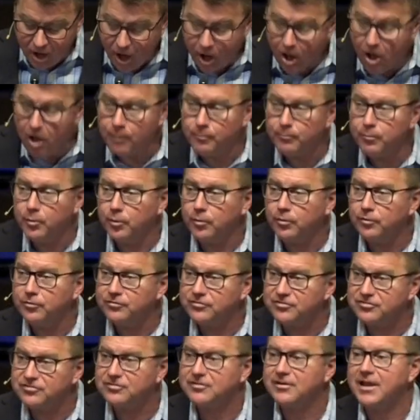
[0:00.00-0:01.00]
humble
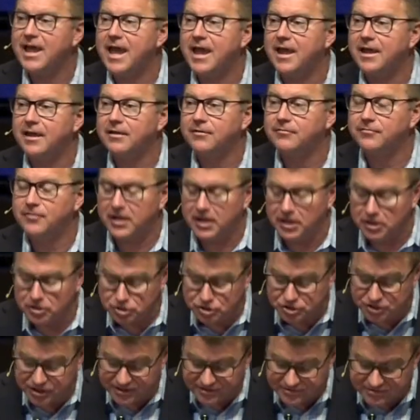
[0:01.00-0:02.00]
slave
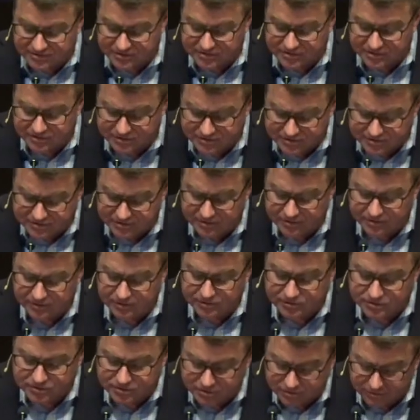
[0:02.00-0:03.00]
in Jesus'
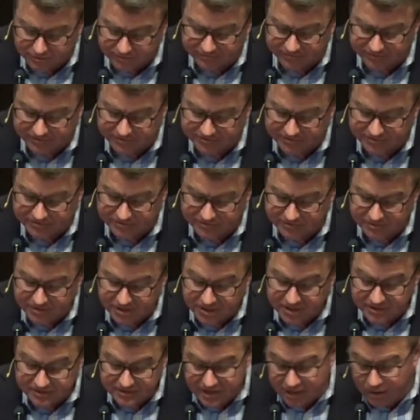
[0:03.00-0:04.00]
service.
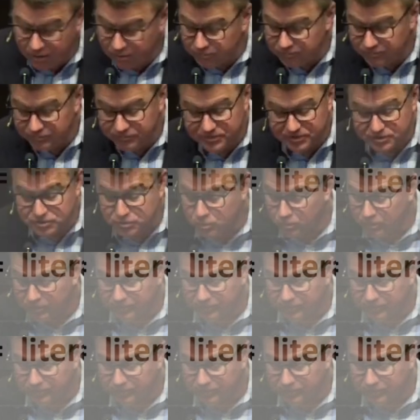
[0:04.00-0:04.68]
Now, this